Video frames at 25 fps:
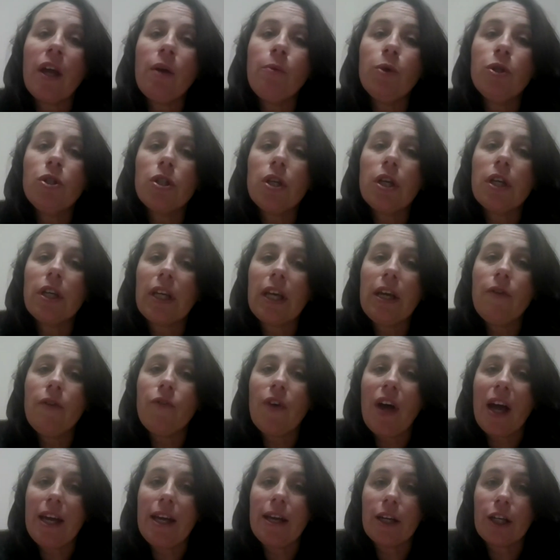would give
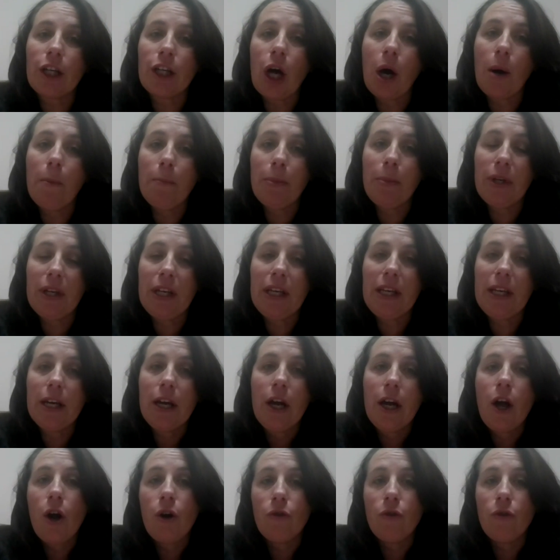a company